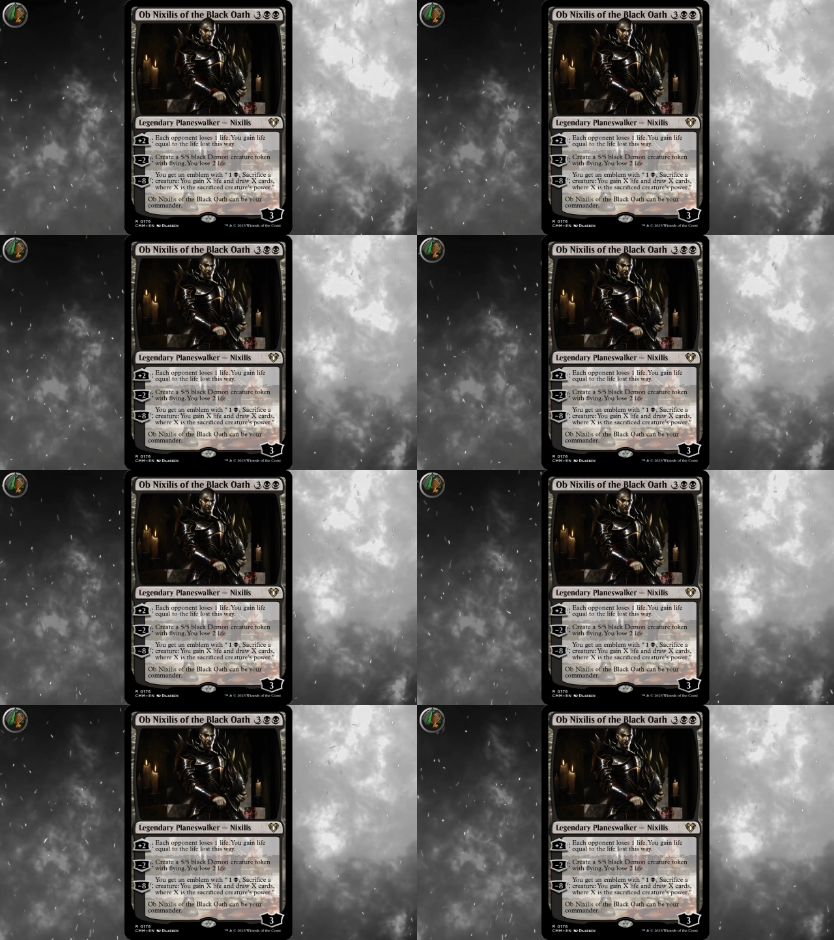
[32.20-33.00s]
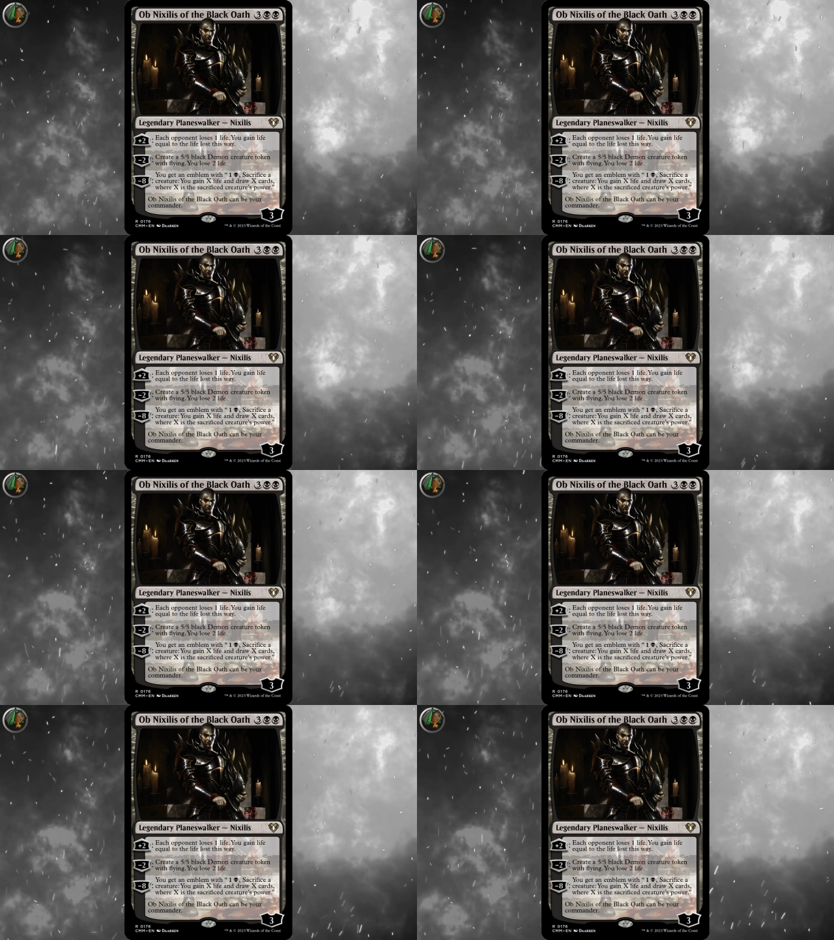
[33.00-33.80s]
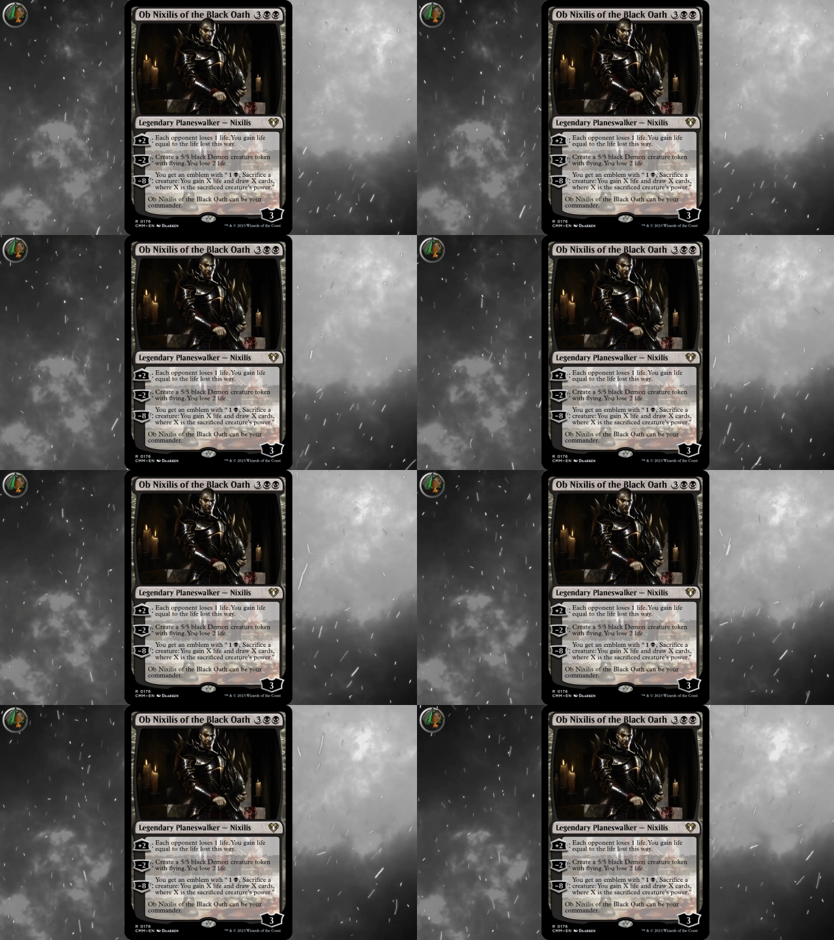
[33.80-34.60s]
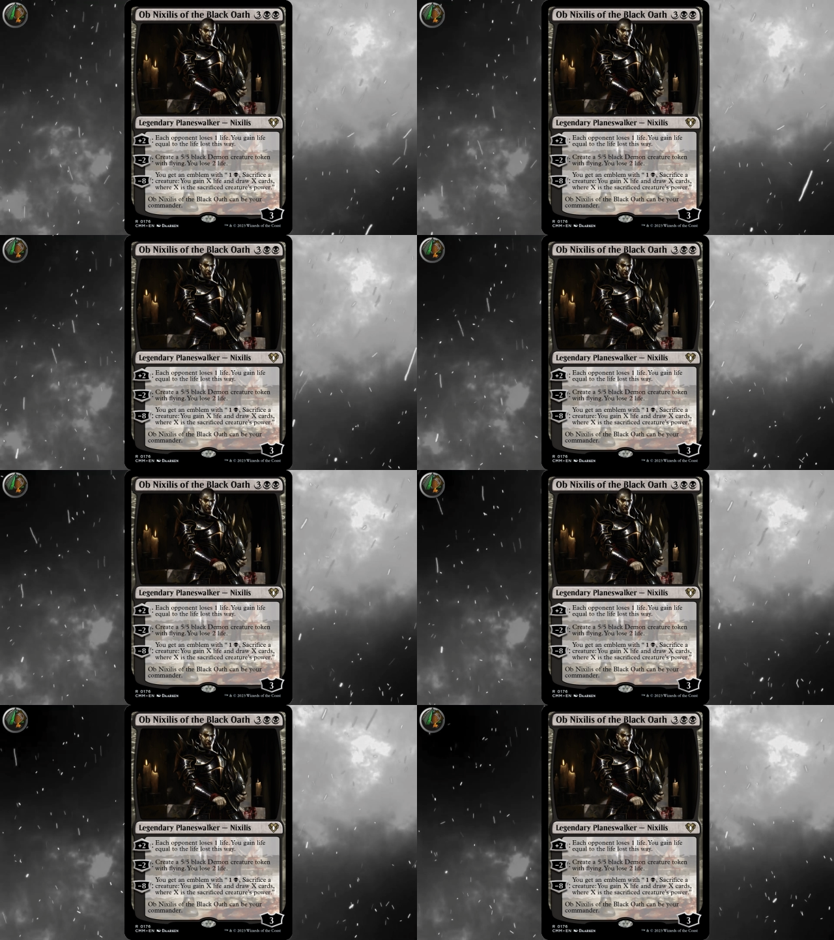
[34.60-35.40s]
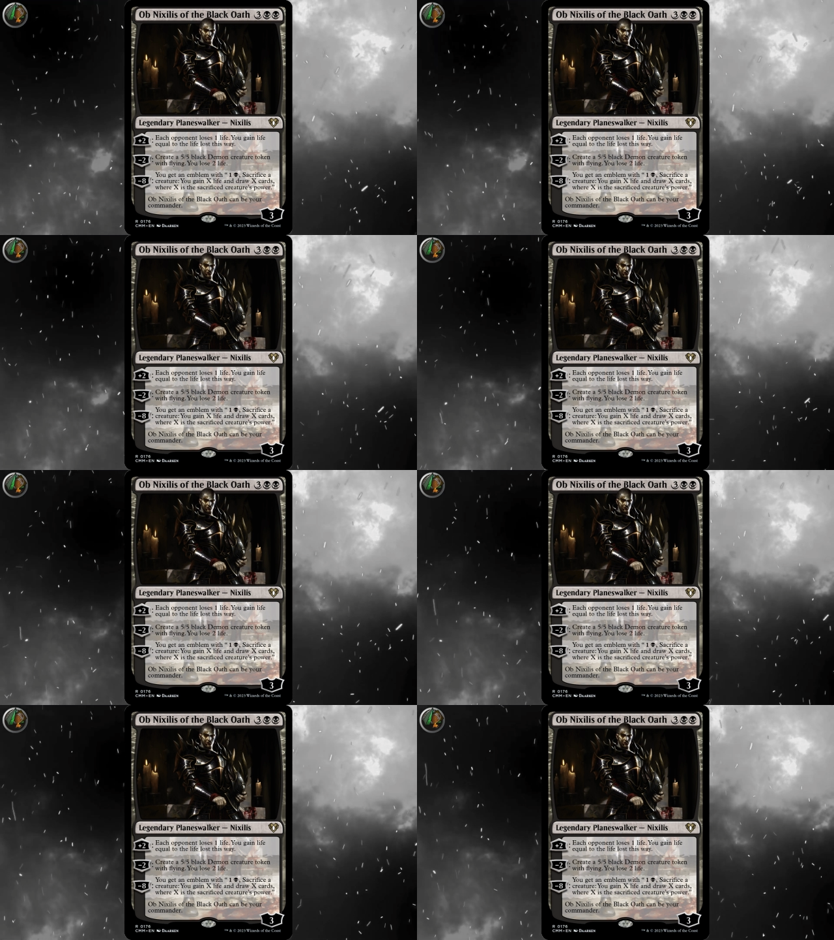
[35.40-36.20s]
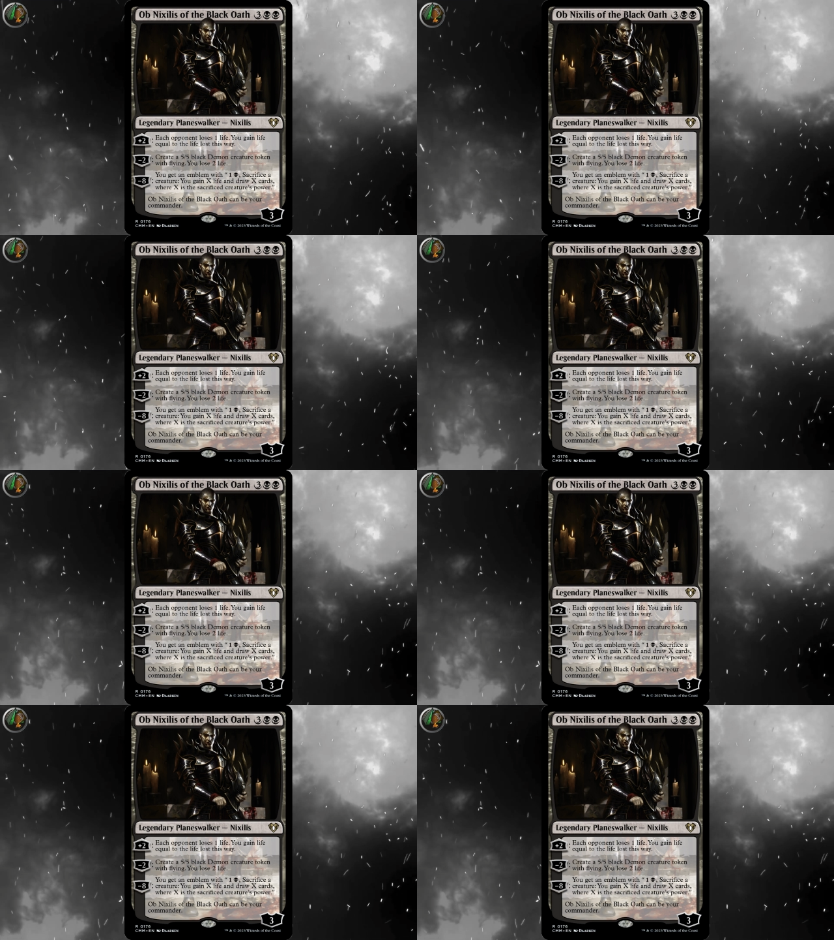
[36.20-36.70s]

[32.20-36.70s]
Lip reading: (no speaker visible)